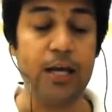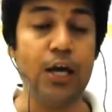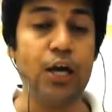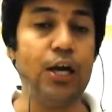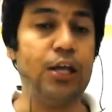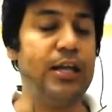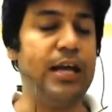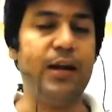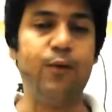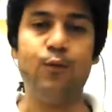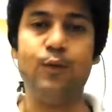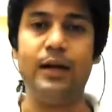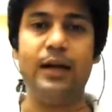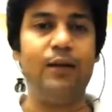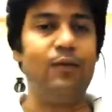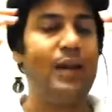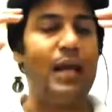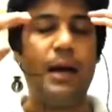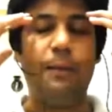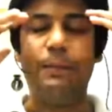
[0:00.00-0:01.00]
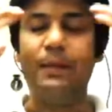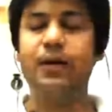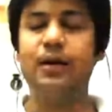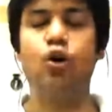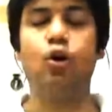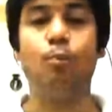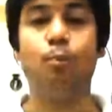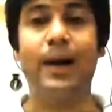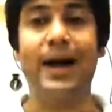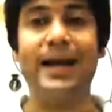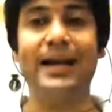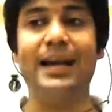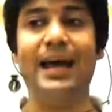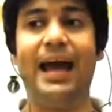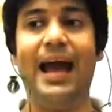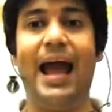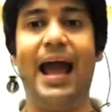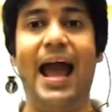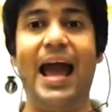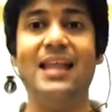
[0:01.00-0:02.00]
It will happen in your mind,
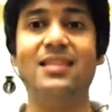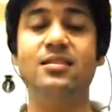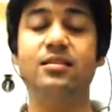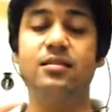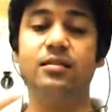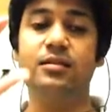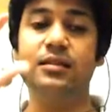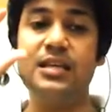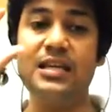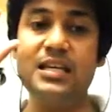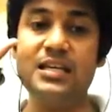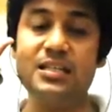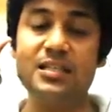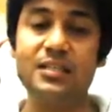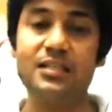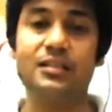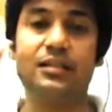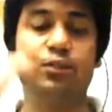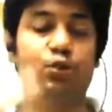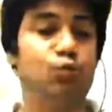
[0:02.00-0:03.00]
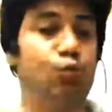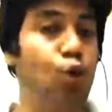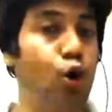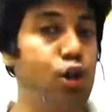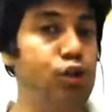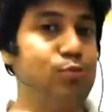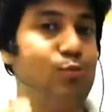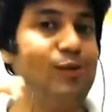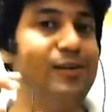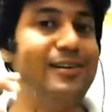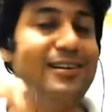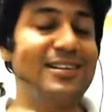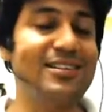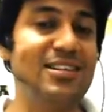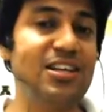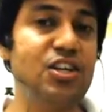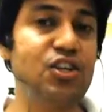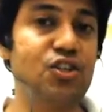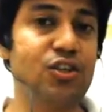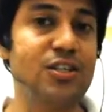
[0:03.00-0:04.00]
and these small
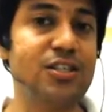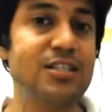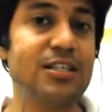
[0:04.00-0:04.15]
decisions